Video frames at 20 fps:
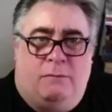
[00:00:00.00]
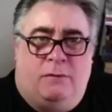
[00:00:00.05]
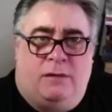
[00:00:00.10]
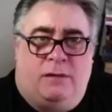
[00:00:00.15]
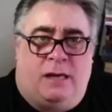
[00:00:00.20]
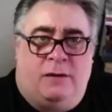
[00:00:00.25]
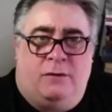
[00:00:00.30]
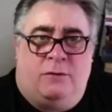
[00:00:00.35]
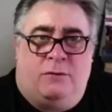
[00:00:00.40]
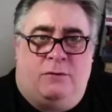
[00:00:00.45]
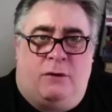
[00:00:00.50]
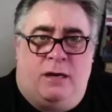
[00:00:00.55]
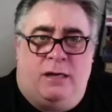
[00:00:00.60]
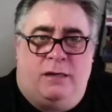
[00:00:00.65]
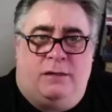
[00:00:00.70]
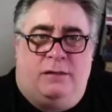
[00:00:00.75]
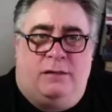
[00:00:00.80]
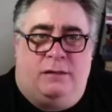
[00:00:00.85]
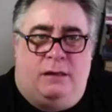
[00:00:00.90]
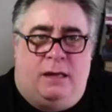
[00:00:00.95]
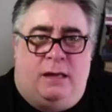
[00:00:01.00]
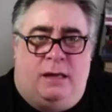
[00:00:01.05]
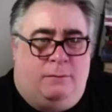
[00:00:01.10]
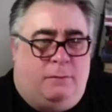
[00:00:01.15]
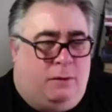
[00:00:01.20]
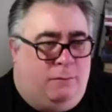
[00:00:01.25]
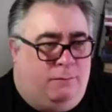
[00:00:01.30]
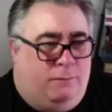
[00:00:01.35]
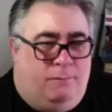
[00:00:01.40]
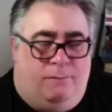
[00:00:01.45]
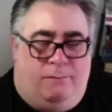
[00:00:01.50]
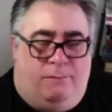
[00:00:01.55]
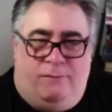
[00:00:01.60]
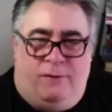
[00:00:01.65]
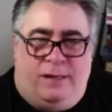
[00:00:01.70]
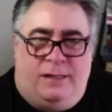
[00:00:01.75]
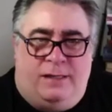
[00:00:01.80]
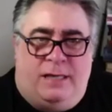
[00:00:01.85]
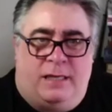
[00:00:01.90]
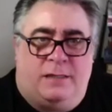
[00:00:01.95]
Daniel Craig's a
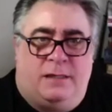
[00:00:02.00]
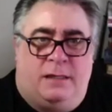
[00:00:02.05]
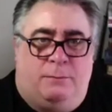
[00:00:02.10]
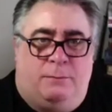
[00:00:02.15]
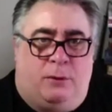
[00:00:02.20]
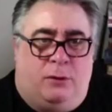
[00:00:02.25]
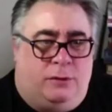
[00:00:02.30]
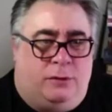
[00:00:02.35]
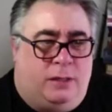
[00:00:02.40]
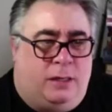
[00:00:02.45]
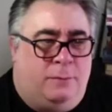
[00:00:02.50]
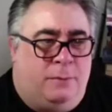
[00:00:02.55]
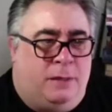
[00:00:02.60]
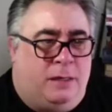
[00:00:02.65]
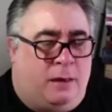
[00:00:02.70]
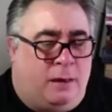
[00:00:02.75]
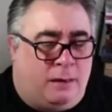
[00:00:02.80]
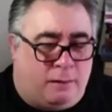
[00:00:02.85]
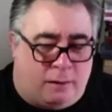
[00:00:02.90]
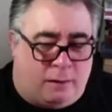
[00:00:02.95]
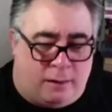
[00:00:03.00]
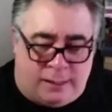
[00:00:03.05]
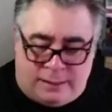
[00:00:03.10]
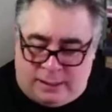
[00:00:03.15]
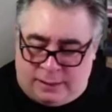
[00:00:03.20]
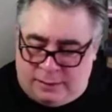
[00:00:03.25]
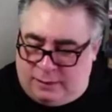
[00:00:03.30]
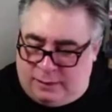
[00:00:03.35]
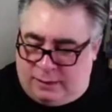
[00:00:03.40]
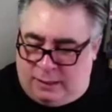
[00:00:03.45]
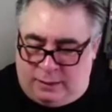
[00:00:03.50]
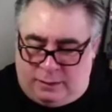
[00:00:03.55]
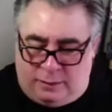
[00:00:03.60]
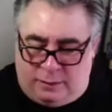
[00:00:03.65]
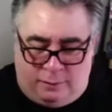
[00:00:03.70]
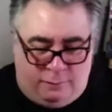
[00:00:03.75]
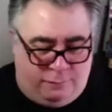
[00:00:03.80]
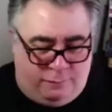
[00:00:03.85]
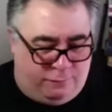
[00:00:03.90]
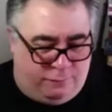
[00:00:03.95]
fantastic Bond. I mean, I tend to think
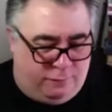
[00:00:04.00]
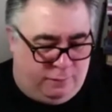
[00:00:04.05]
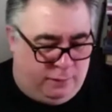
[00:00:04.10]
of